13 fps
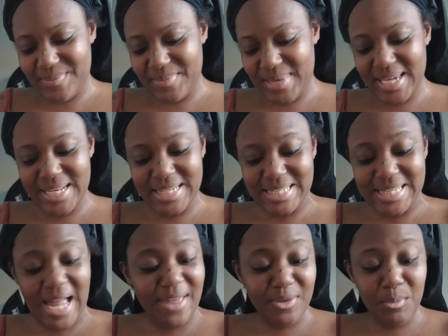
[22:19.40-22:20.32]
It is
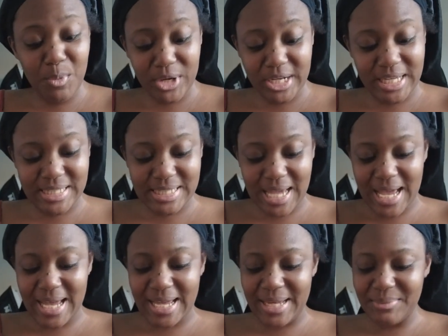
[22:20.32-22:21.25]
not the morning
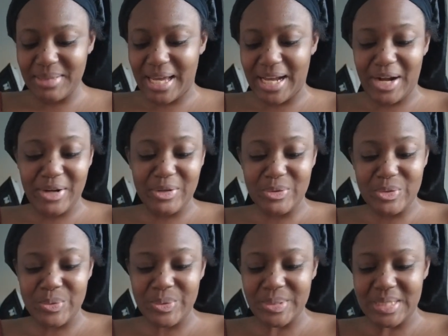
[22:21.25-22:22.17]
time like our
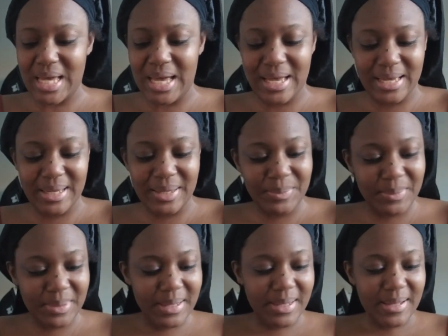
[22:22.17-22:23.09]
usual time.
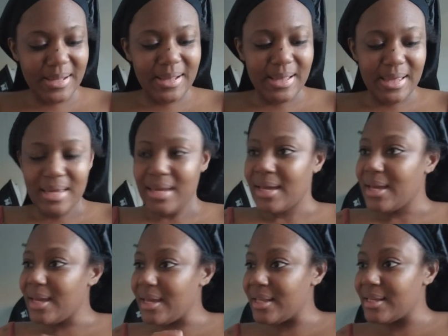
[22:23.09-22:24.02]

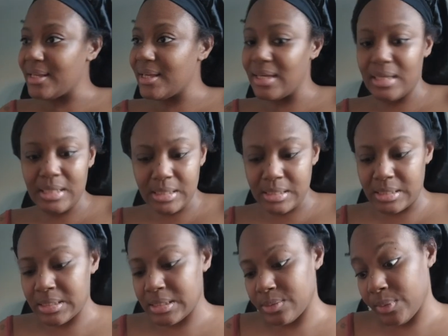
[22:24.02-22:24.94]
It
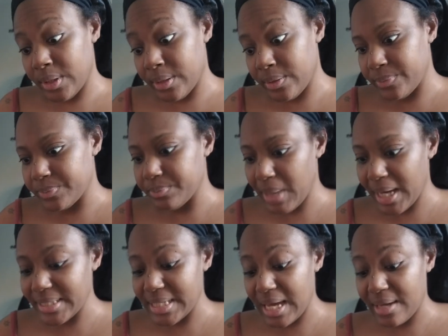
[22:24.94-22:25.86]
is, well,
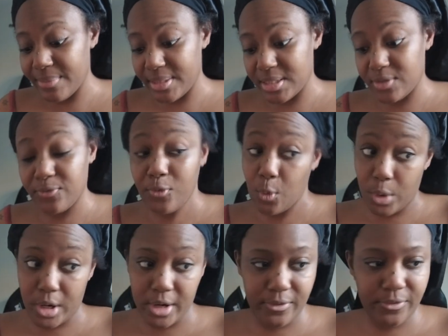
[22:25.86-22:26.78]
my time is
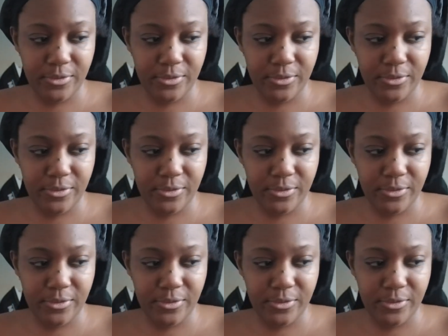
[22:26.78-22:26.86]
5